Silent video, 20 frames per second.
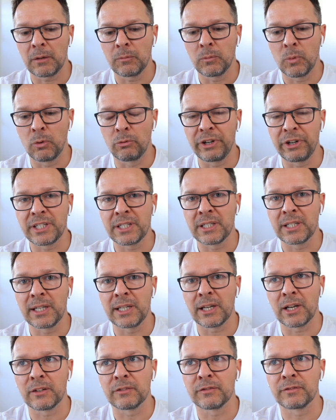more
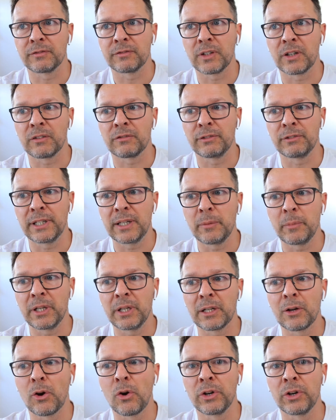recently, I've really
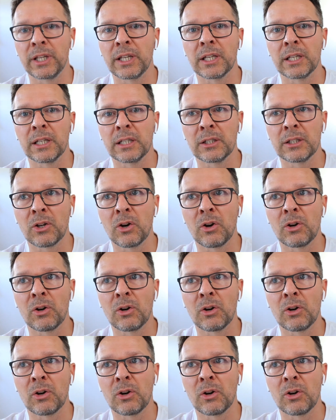been honing in